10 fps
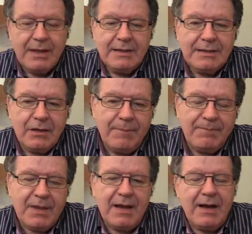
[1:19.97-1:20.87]
Now,
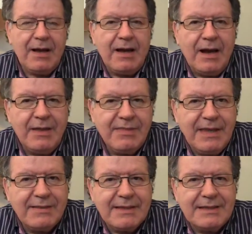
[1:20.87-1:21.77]
I
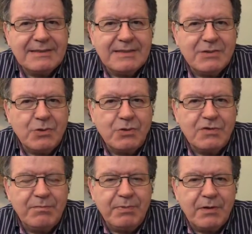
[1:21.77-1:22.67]
think that it's the sort
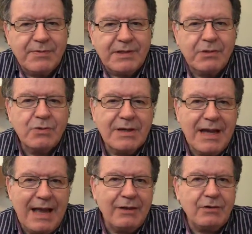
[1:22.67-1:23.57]
of book that you
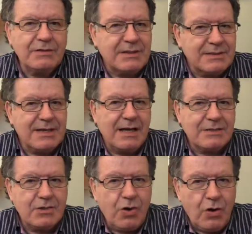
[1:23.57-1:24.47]
cannot discuss
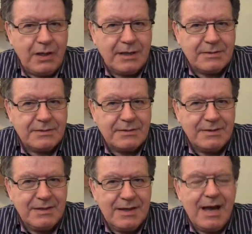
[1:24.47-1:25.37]
Collins
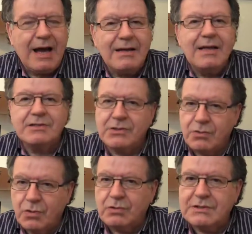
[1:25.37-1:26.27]
unless you
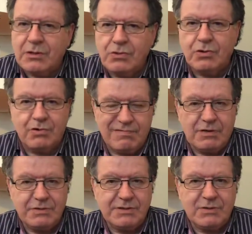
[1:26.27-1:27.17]
also look at
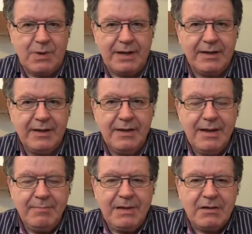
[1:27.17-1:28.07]
Rosenzweig,
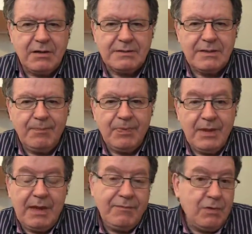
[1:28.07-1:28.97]
because
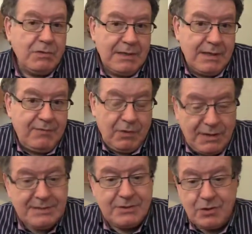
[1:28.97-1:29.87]
if you
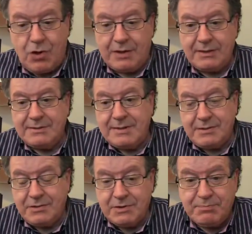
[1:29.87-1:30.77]
listen to Collins and you
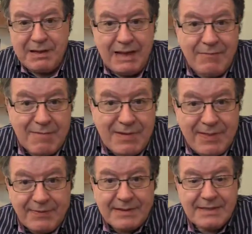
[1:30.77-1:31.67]
just believe
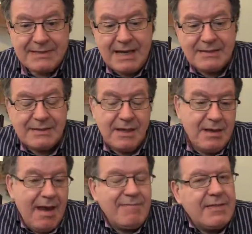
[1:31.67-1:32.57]
everything that he says,
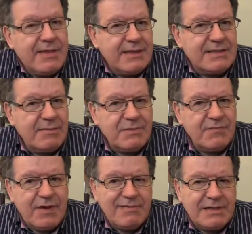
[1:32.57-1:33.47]
everything seems
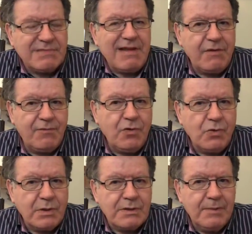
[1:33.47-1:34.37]
very straightforward.